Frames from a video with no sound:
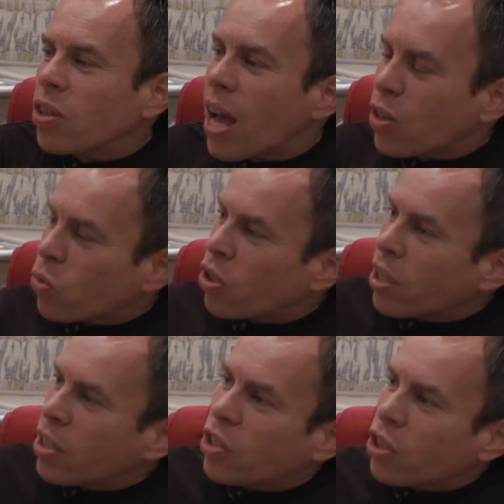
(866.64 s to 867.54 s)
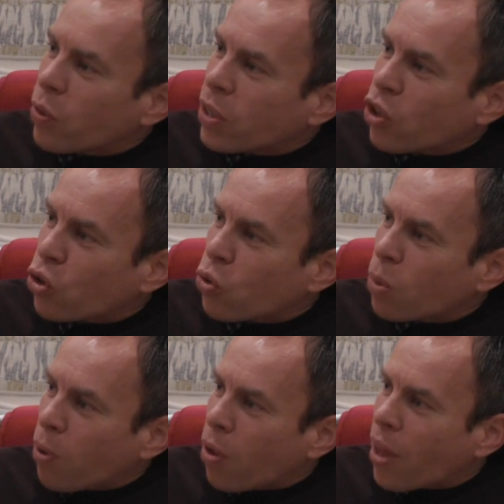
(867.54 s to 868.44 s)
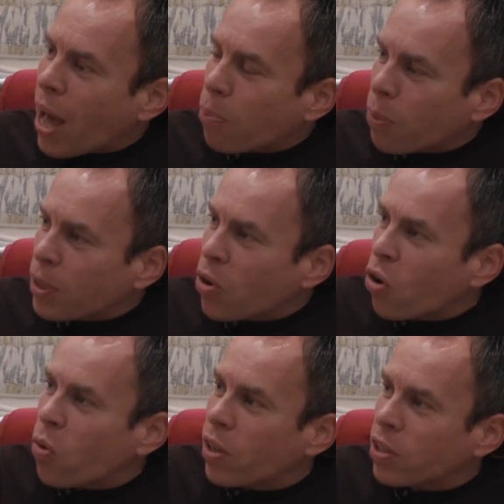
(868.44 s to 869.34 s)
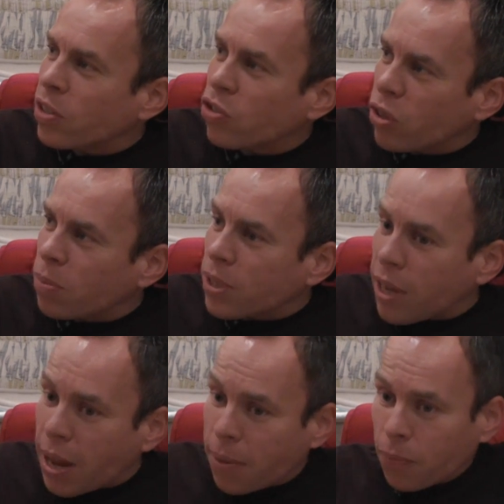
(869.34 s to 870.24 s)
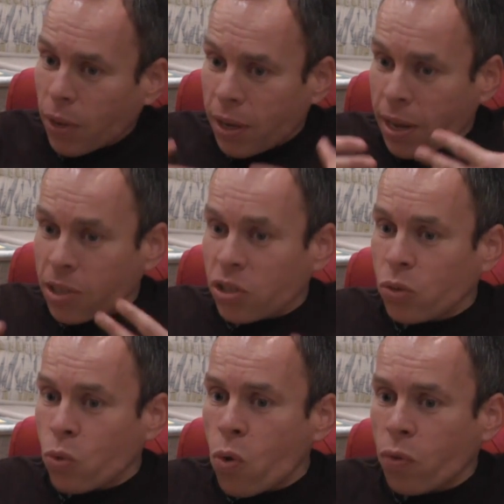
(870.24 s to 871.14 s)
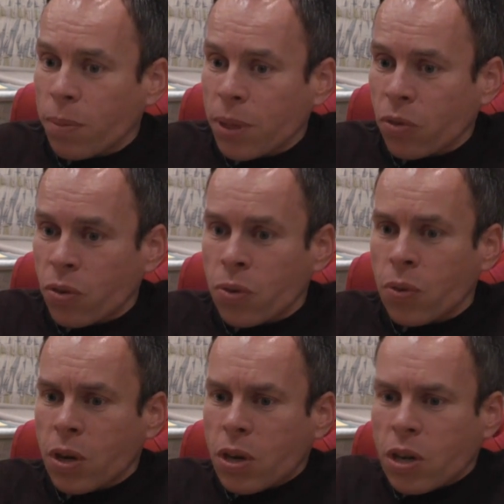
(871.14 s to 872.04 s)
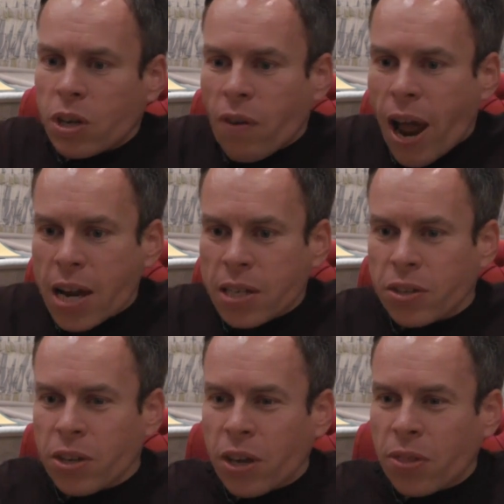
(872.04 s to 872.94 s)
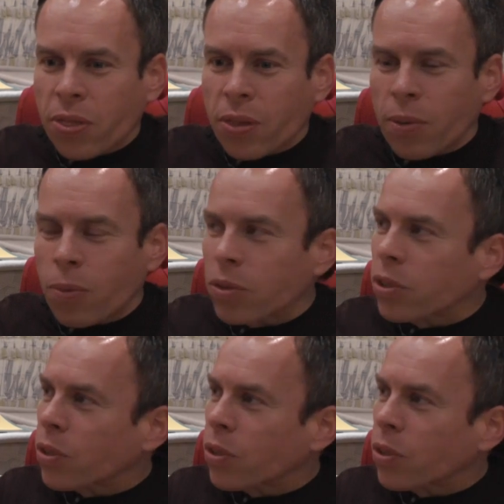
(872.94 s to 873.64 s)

that's what you need to do, is call upon that. Probably not quite so extreme as that. And that's your dwarf coming through, and your axe, and your what